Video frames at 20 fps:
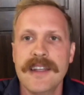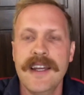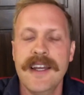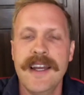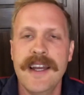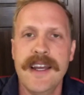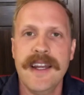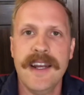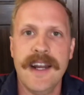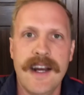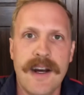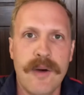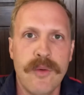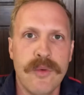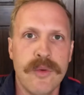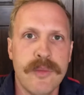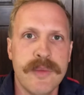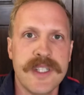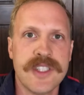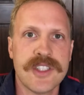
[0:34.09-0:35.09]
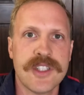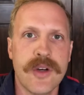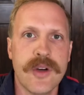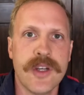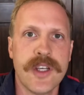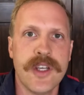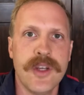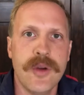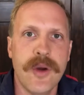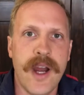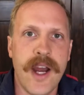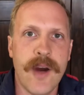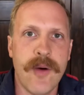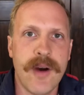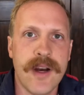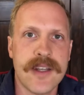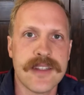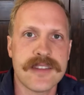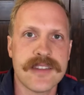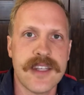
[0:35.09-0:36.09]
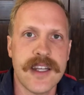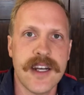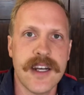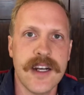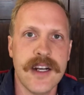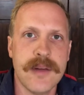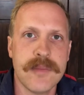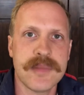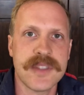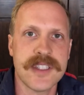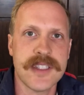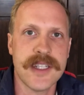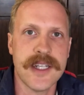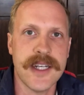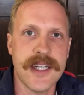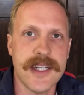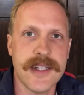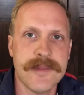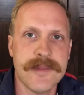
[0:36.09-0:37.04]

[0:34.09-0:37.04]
and I will be showing you how I set it up today.